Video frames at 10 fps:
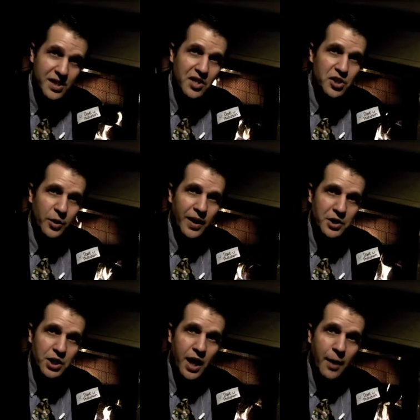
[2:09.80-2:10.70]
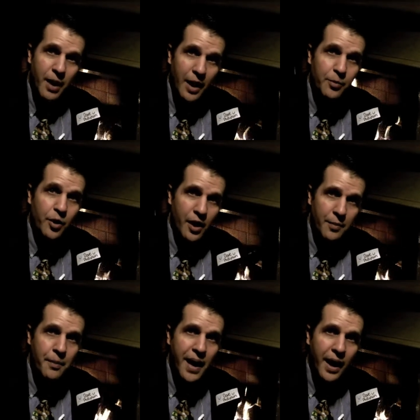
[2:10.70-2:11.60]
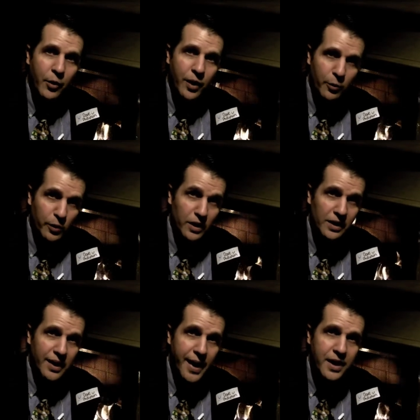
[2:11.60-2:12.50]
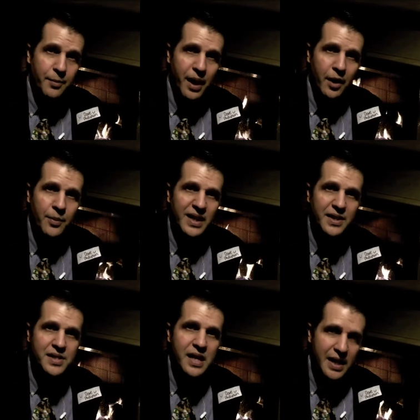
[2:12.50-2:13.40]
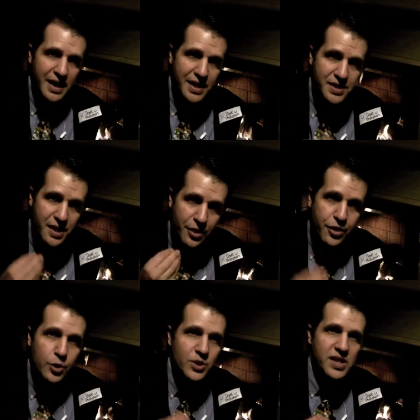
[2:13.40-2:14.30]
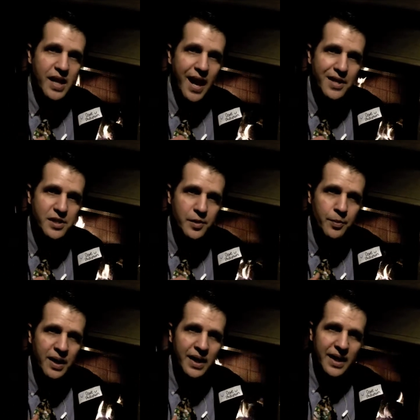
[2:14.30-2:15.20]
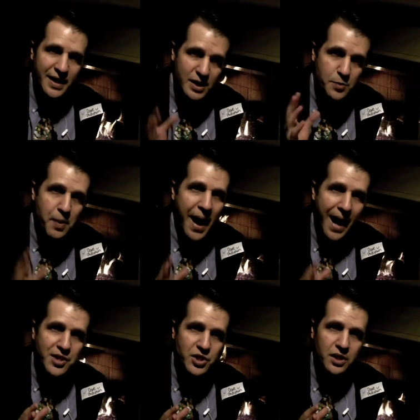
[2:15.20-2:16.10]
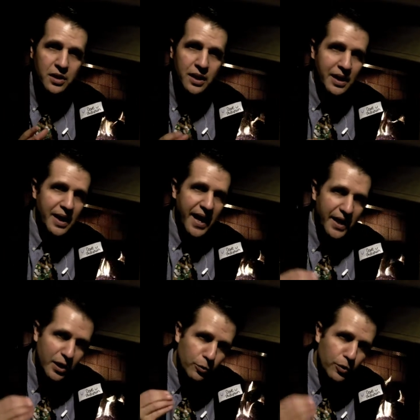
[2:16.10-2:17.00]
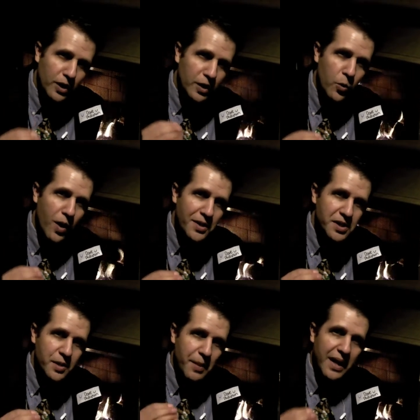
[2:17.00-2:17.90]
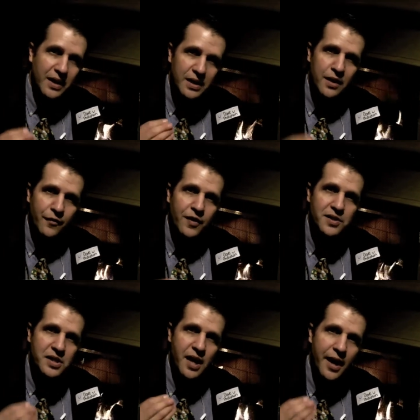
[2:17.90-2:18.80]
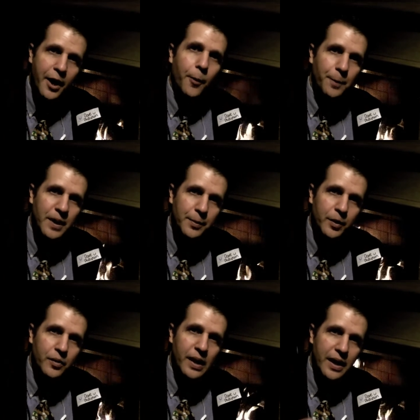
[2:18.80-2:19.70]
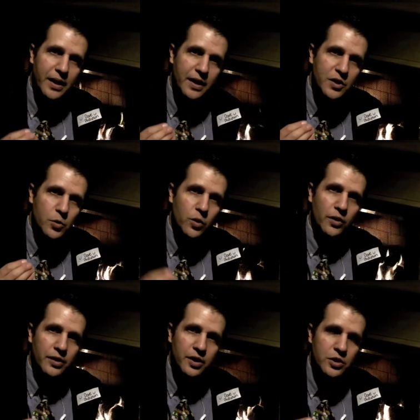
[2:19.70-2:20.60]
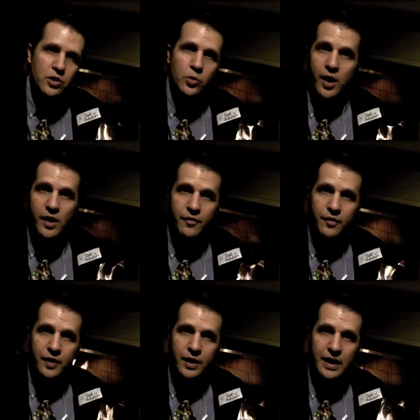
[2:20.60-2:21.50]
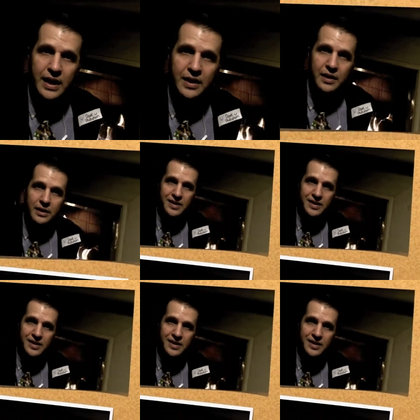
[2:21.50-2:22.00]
such a great job, I brought him back. What I really like about him is his enthusiasm, his passion, and he really wants to make a difference to help people. And he's willing to do whatever it